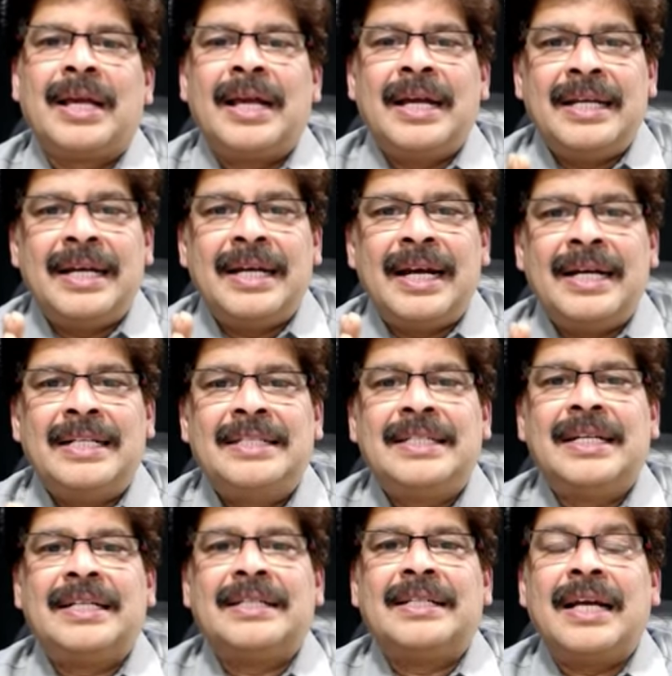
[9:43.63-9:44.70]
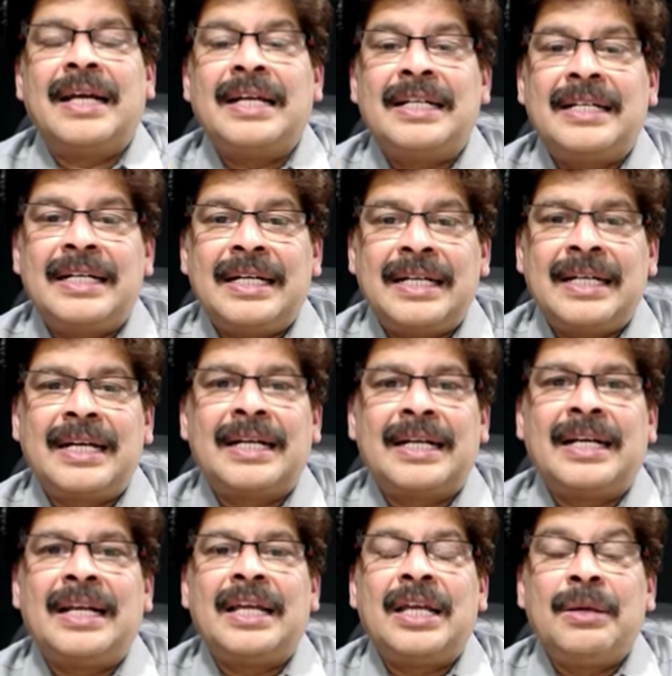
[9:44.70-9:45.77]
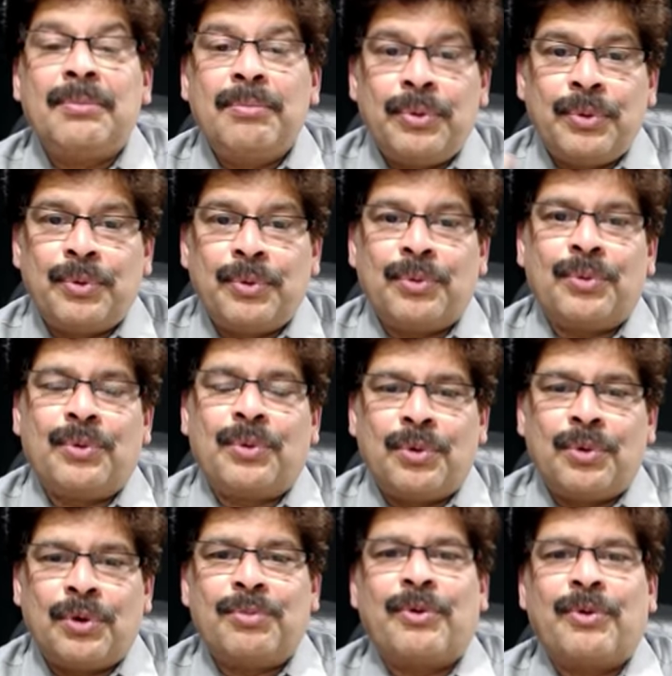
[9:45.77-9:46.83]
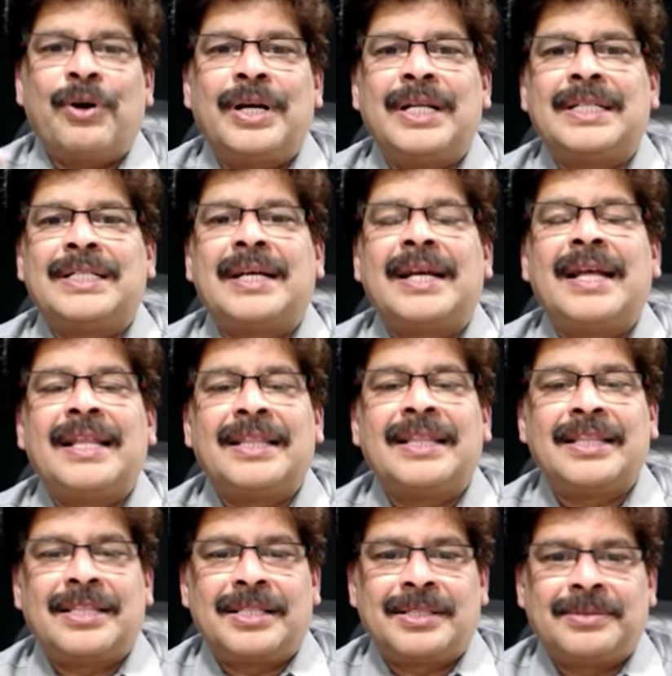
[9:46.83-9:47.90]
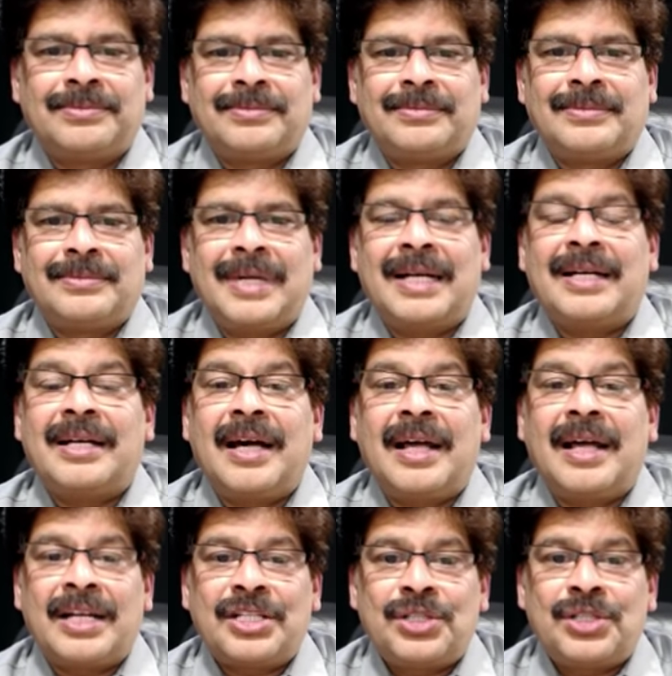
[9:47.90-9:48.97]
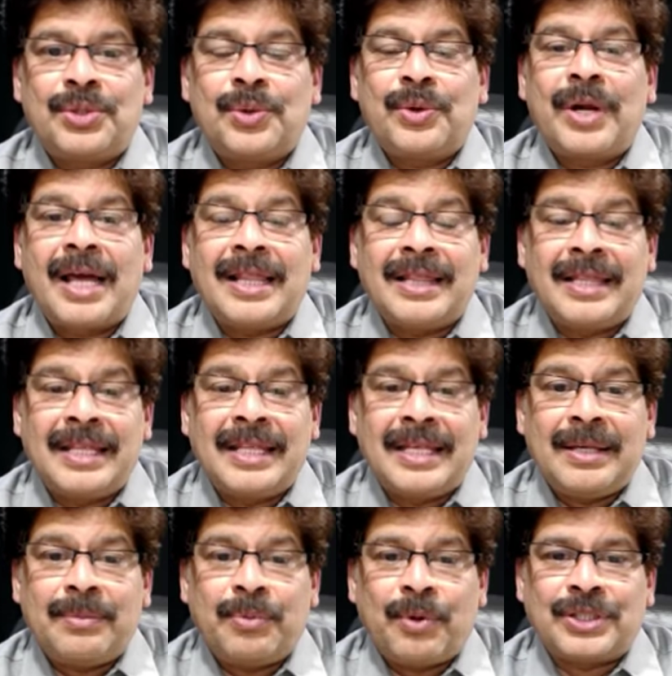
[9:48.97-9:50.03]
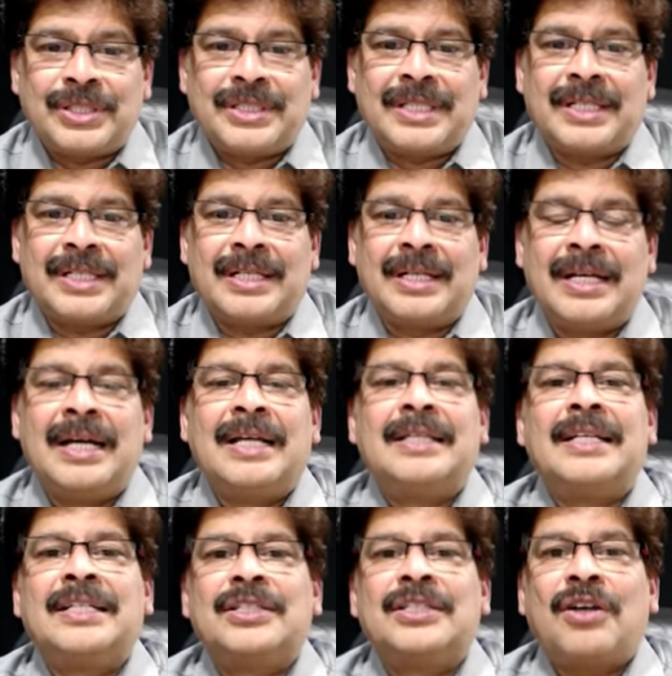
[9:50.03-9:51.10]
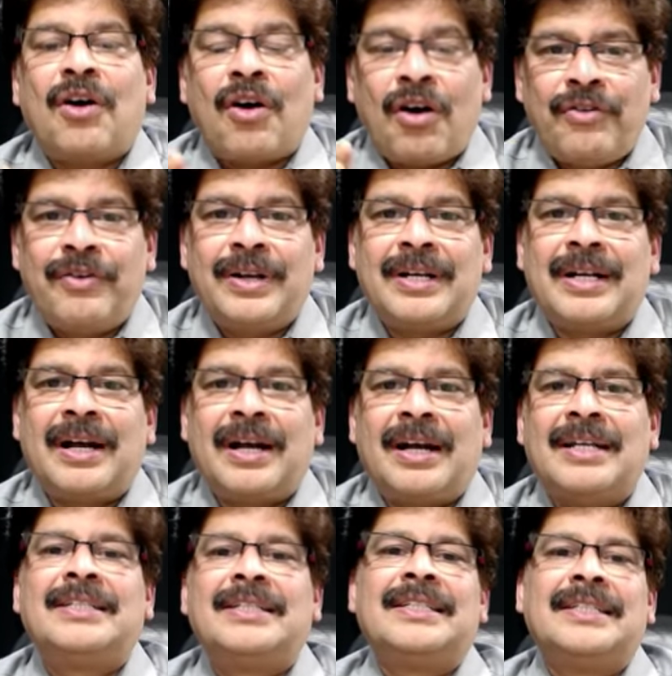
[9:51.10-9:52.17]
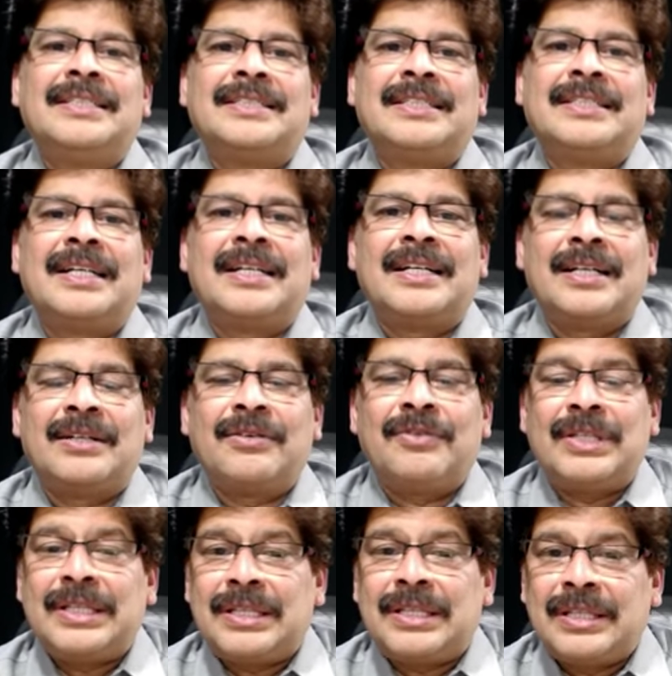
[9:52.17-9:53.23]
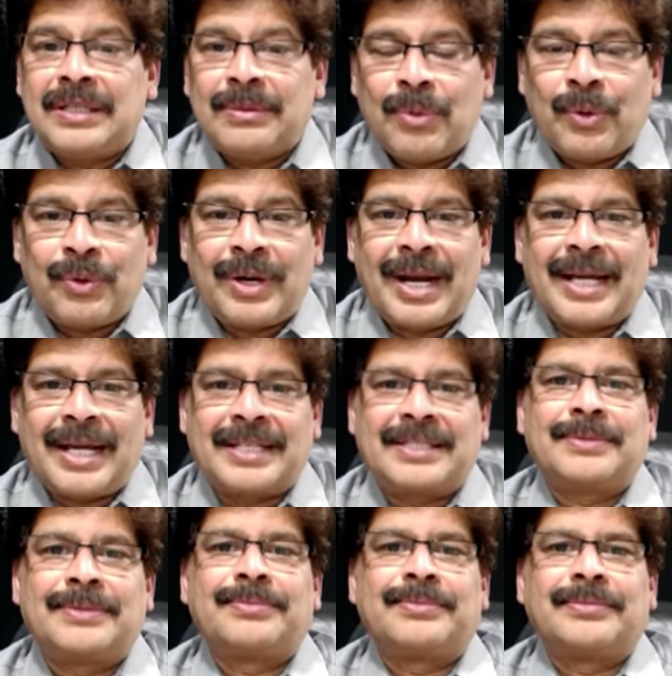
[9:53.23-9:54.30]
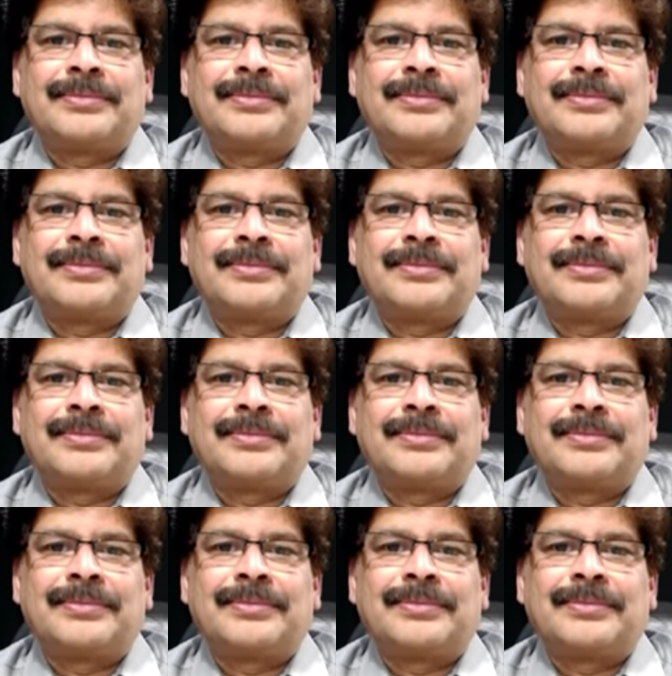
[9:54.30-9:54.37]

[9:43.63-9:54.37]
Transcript: In addition, it indirectly improves core body strength and restore healthy posture that is often altered in children with bowed legs.